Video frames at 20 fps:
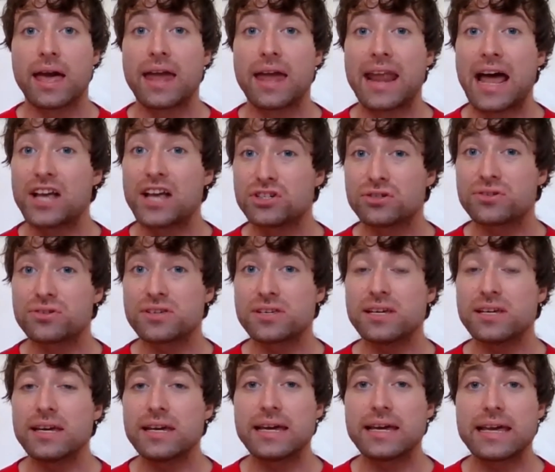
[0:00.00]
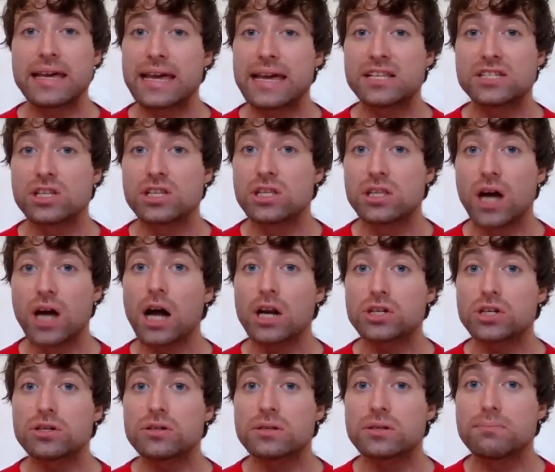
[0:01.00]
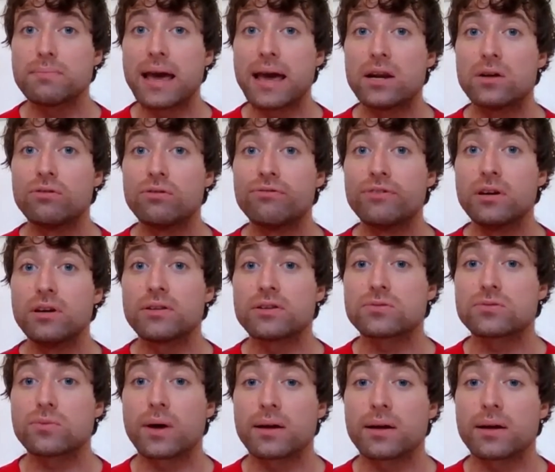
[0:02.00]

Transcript: And as you'll see, it's not just men who feel this